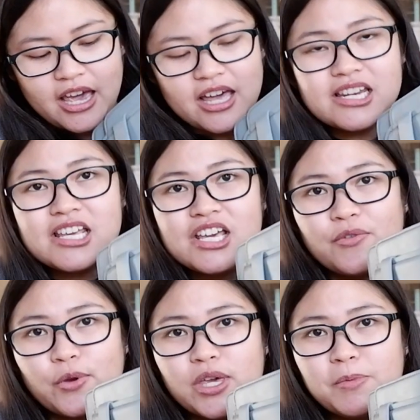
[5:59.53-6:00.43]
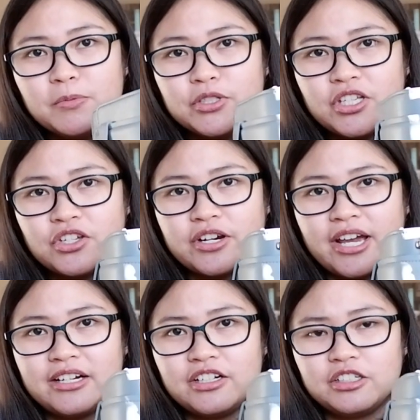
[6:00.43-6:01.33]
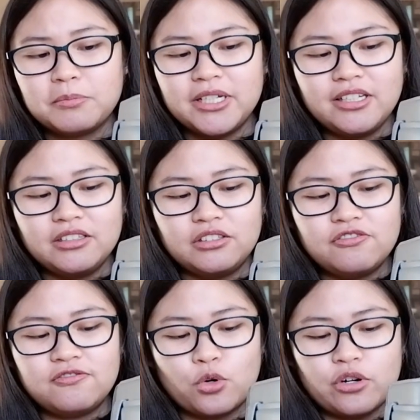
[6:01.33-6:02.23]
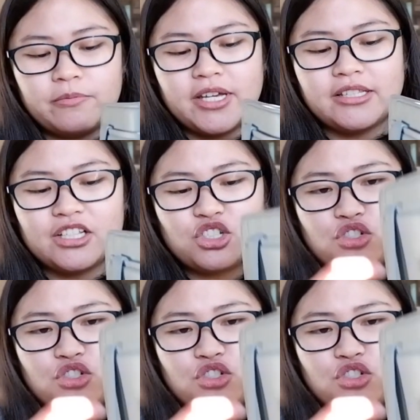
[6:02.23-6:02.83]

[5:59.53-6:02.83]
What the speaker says: And if you keep on putting your hand here, it might get deformed and get